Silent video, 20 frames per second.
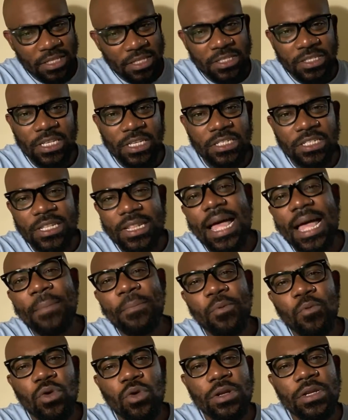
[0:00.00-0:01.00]
The
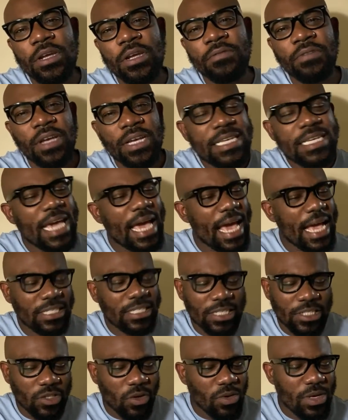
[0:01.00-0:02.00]
slap wouldn't have,
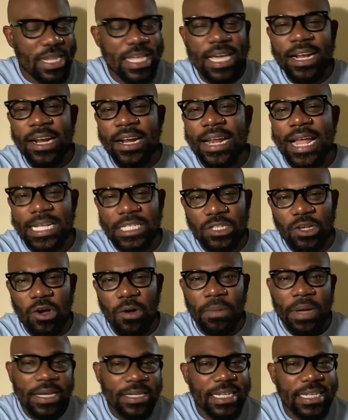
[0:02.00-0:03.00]
she's only a glass
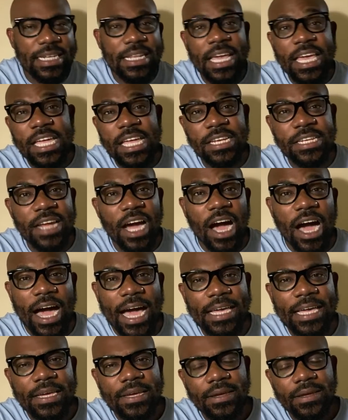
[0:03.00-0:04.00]
cup. Did he
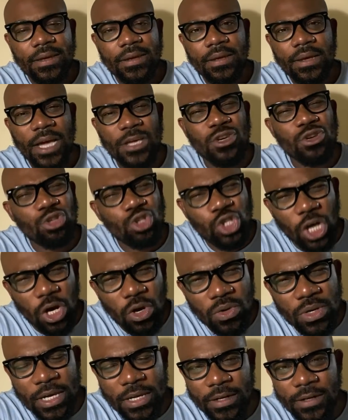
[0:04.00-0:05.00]
die? Are you
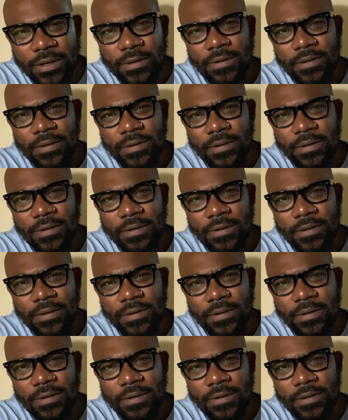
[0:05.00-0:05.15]
joking?